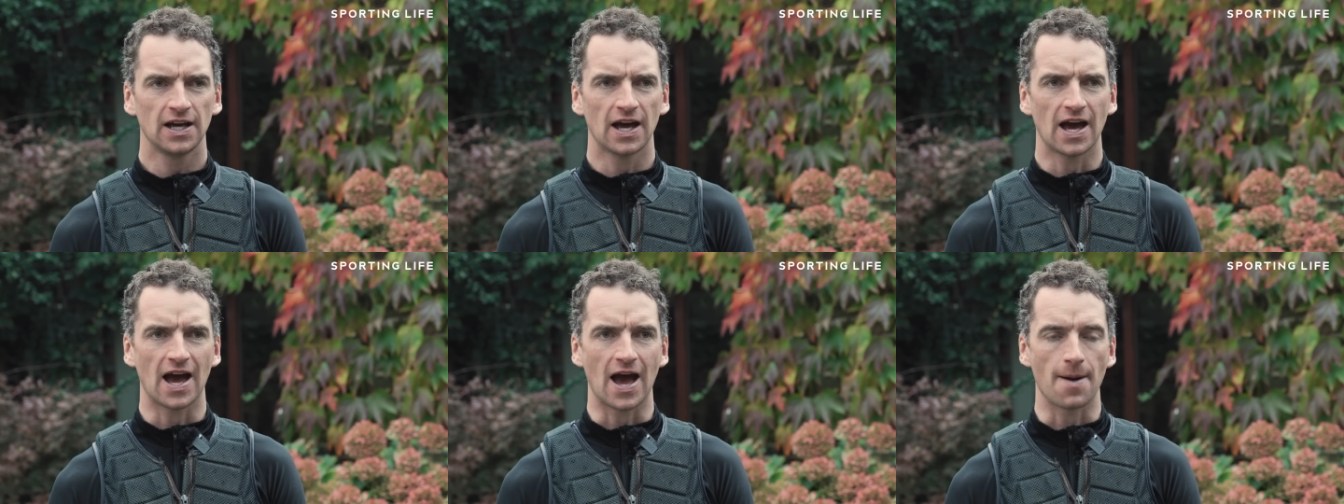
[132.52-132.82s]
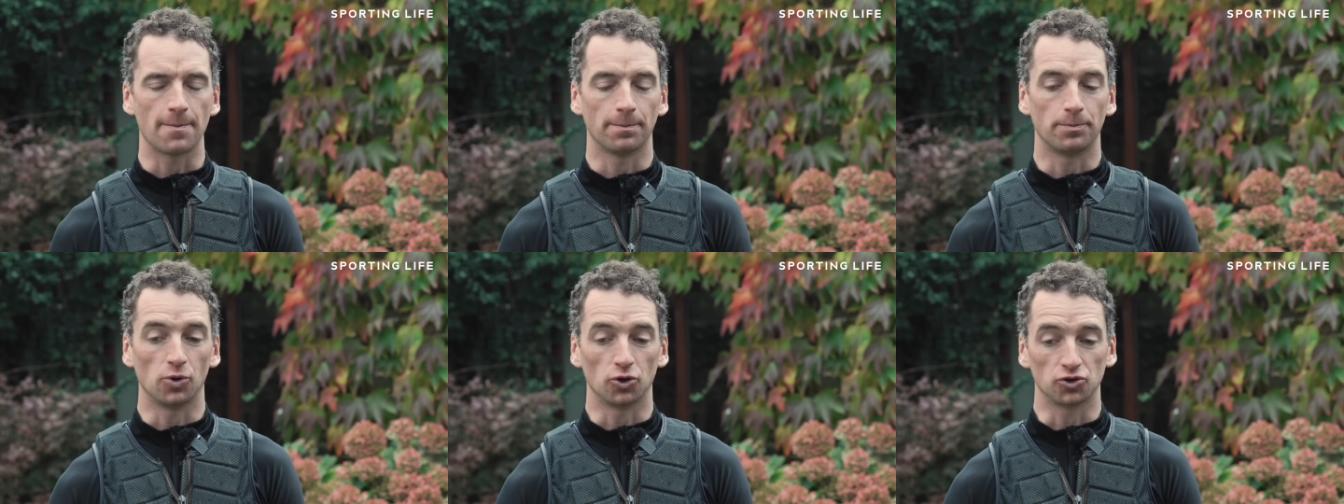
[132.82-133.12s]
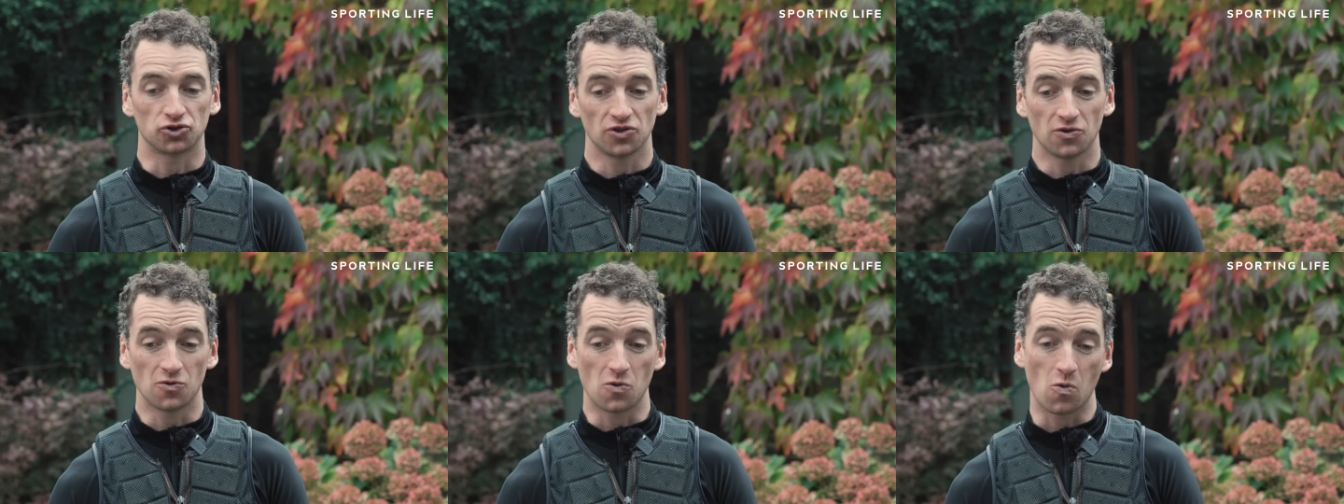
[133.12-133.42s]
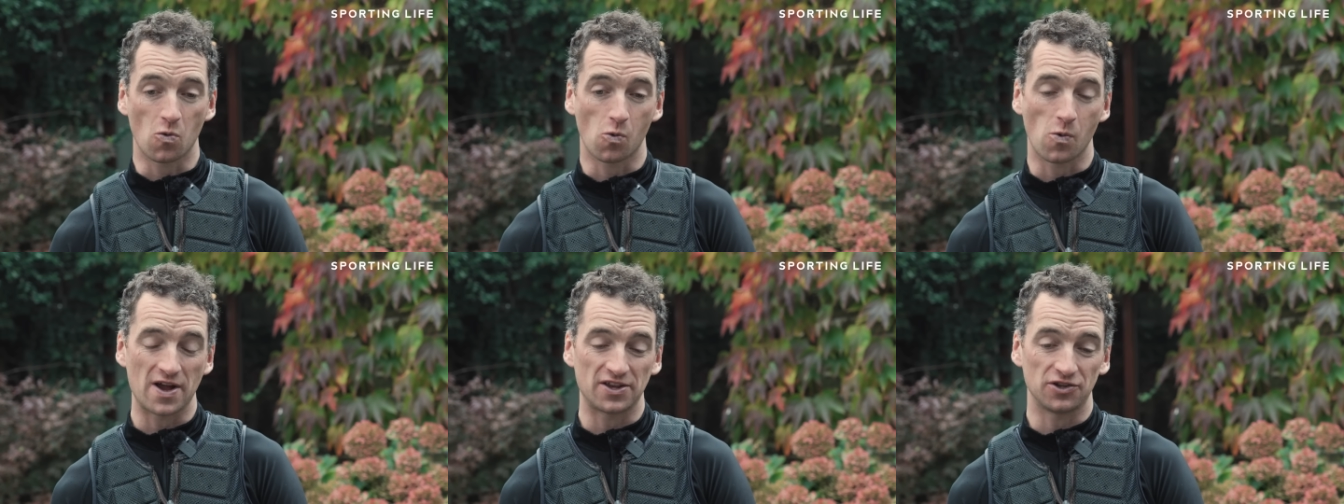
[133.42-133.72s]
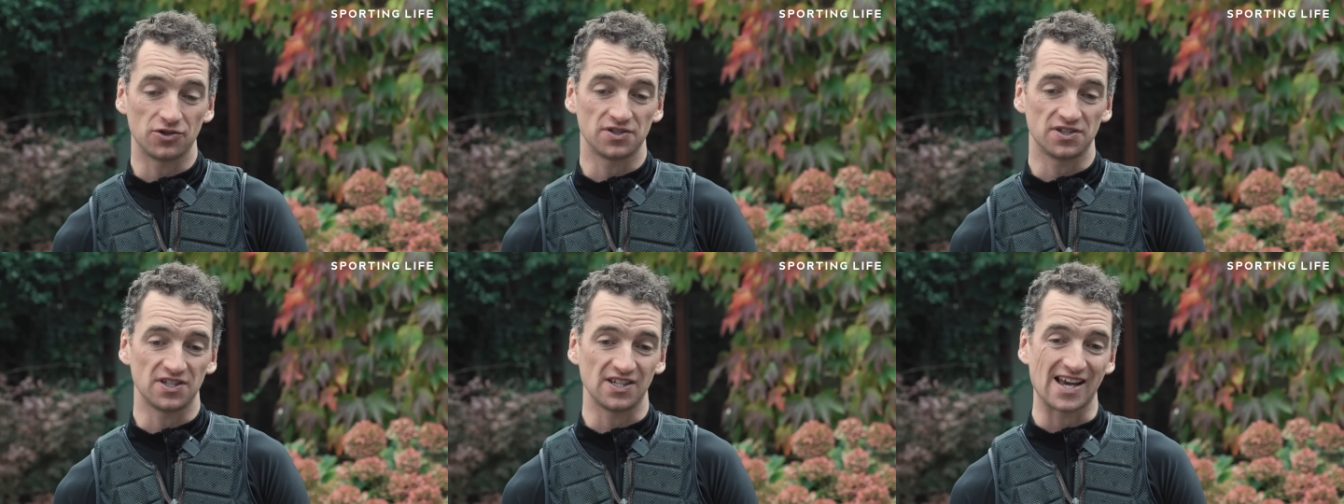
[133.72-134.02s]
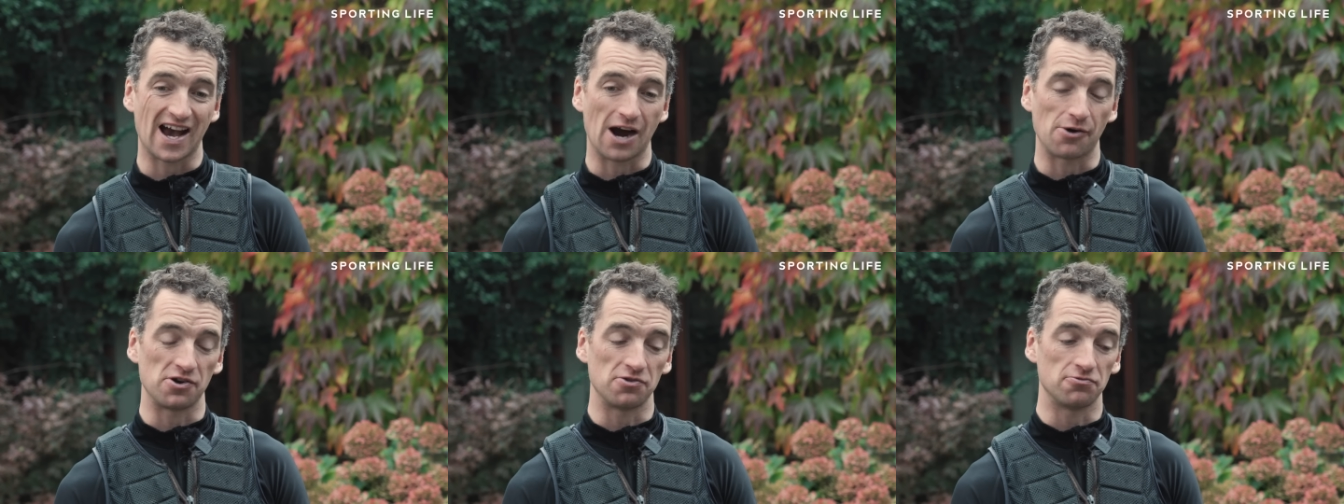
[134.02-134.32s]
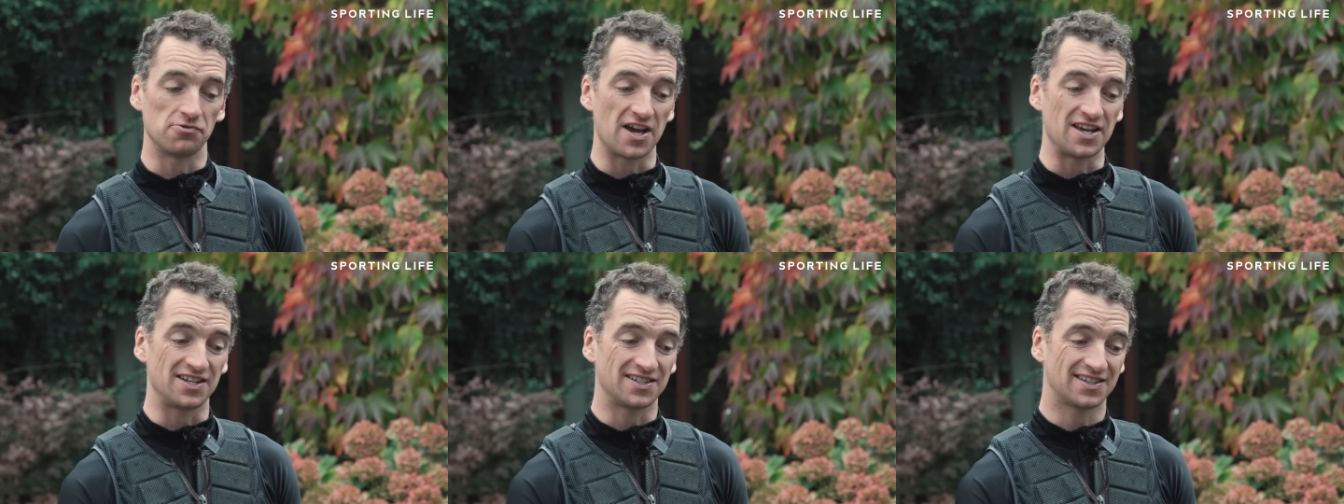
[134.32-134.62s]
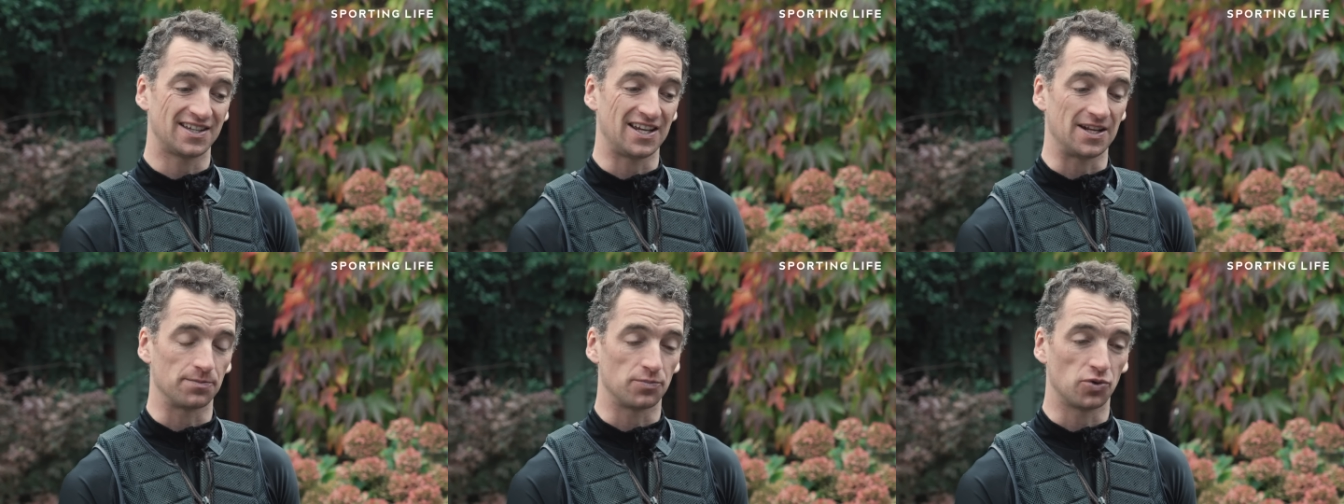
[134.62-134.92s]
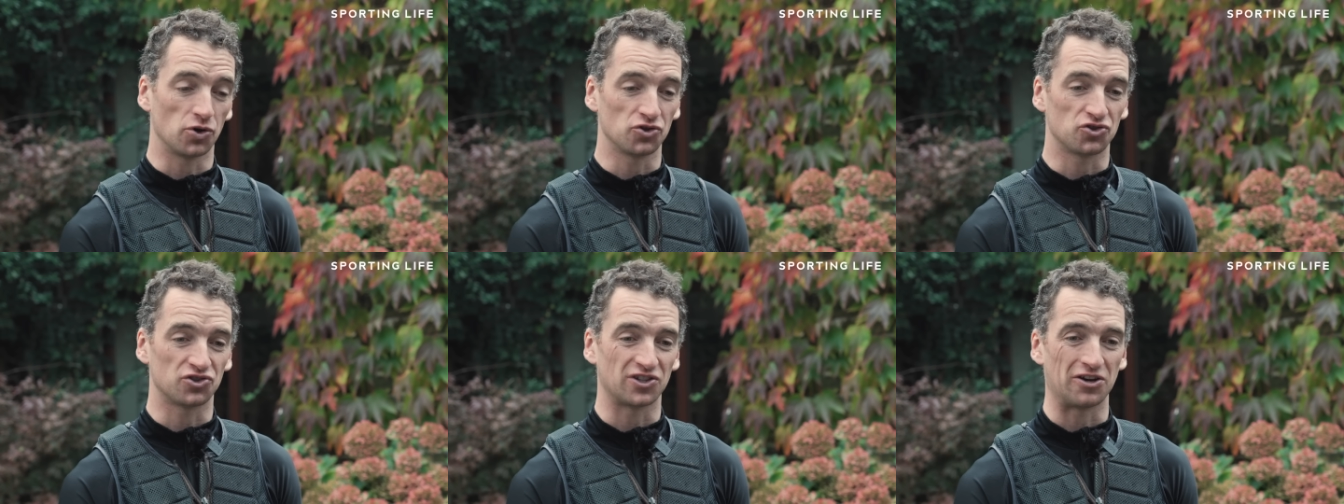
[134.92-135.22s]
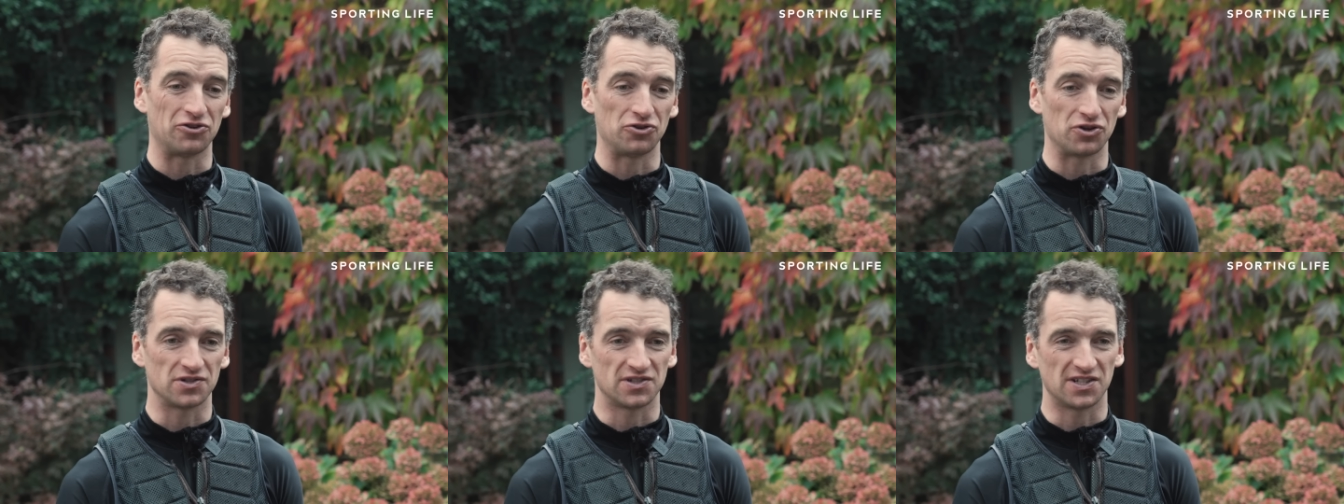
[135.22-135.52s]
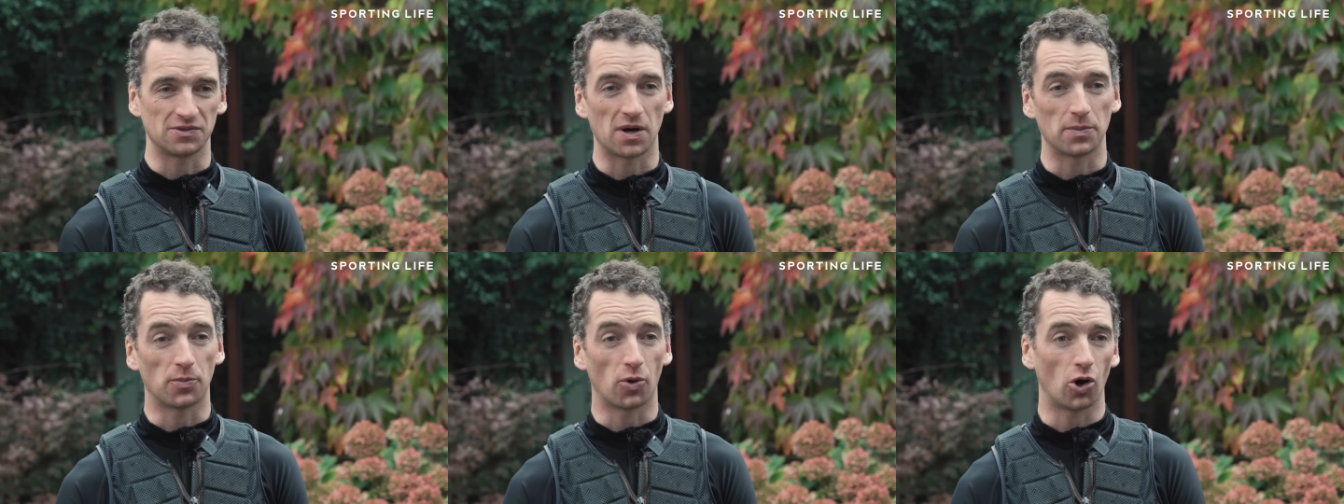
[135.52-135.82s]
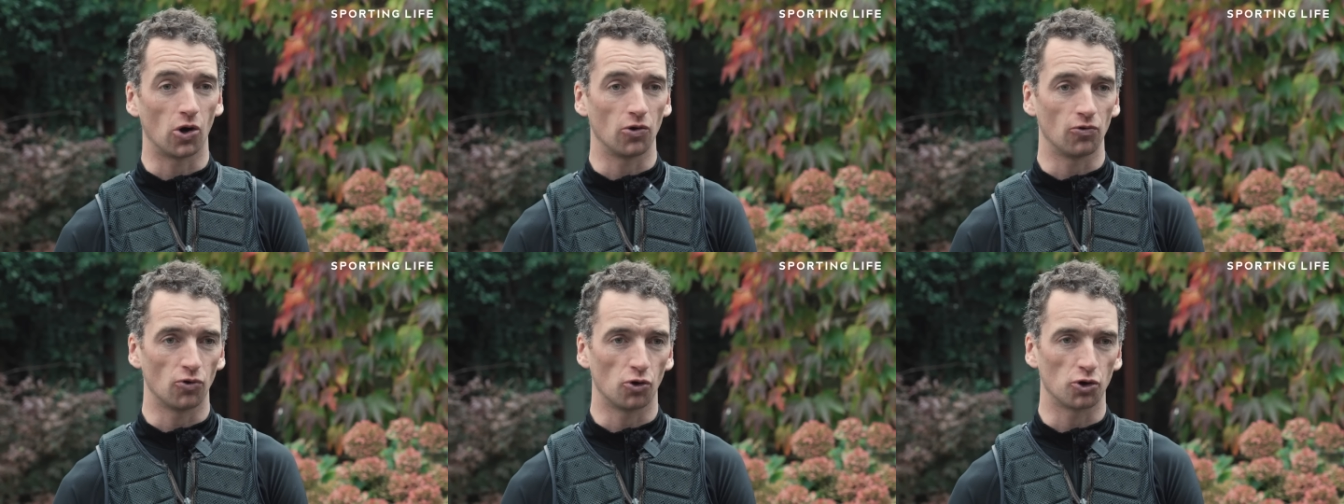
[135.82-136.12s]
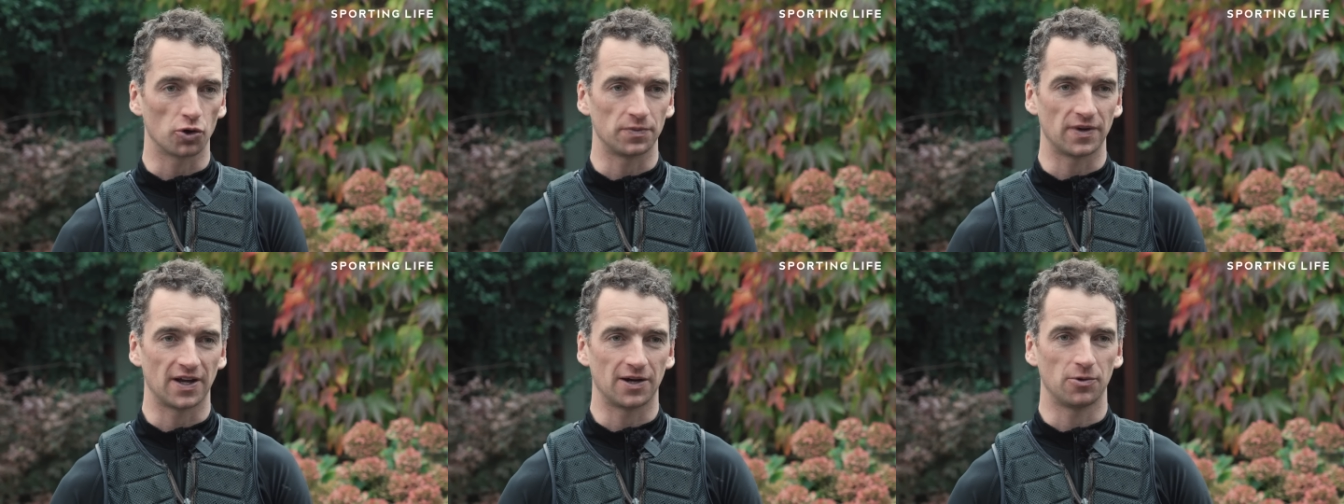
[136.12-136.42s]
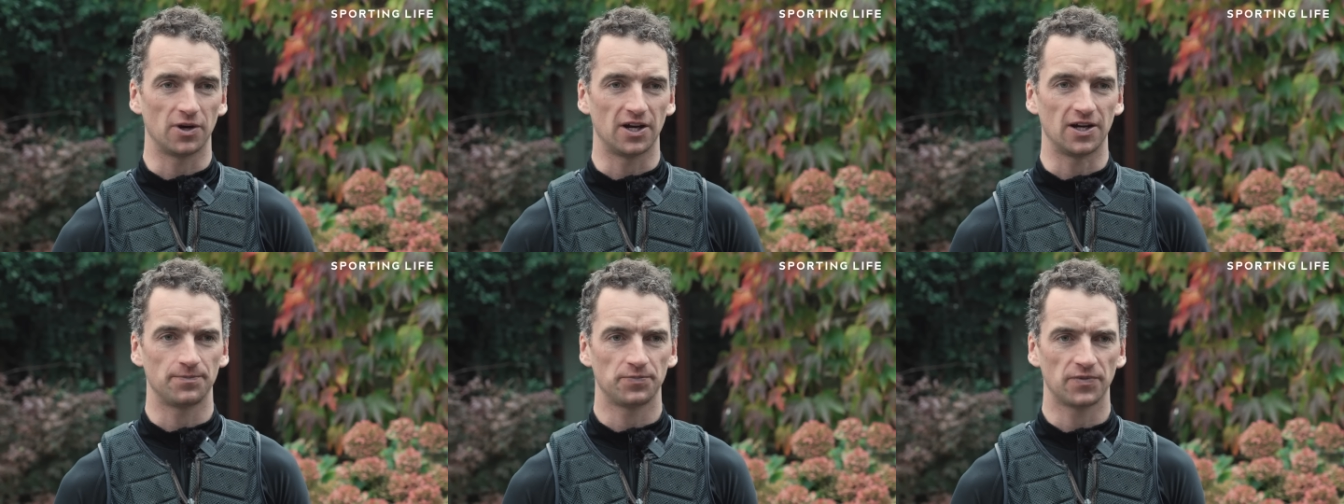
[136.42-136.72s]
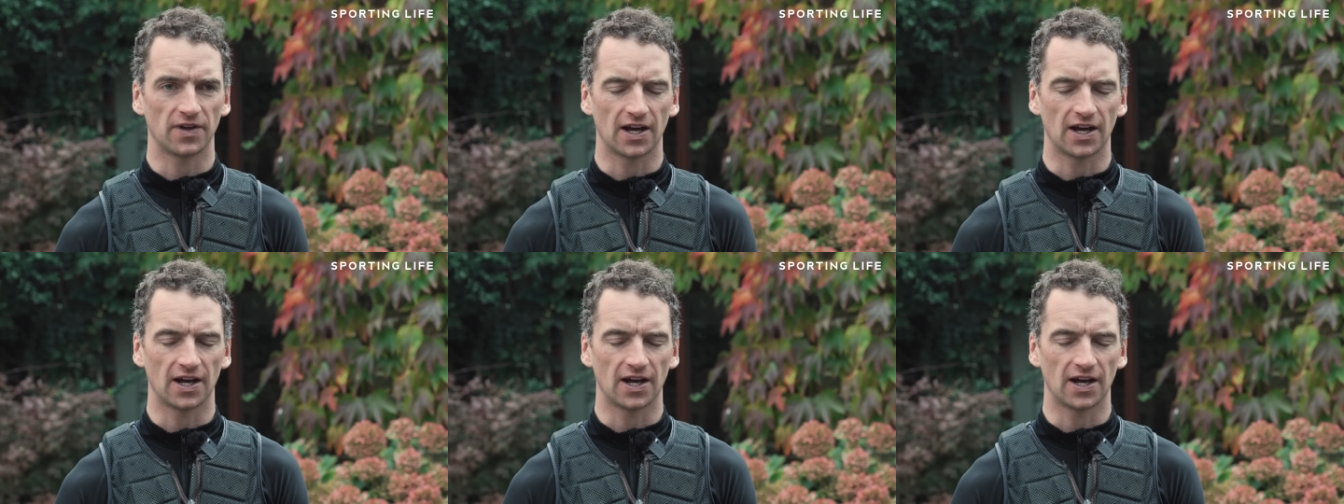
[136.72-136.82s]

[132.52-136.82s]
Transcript: But when you see how he raced in Punchestown, you can see why Paul rode him that way.